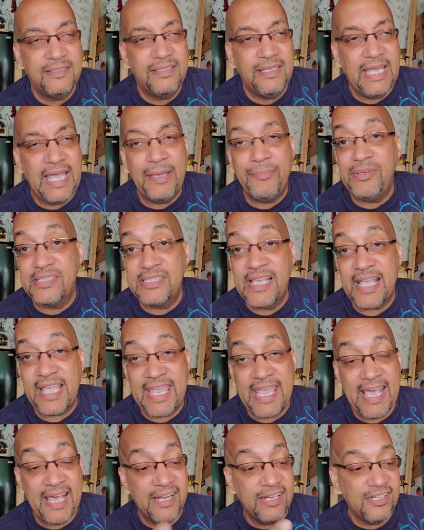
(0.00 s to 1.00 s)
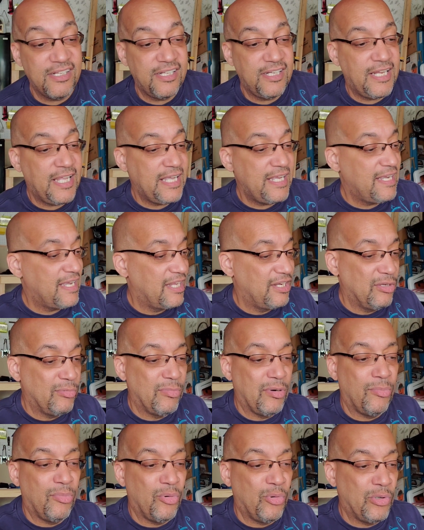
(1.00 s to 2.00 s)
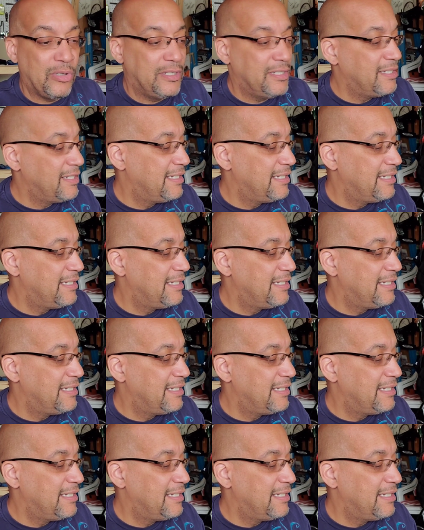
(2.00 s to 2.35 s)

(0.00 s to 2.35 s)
Happy Canada Day. I know my boy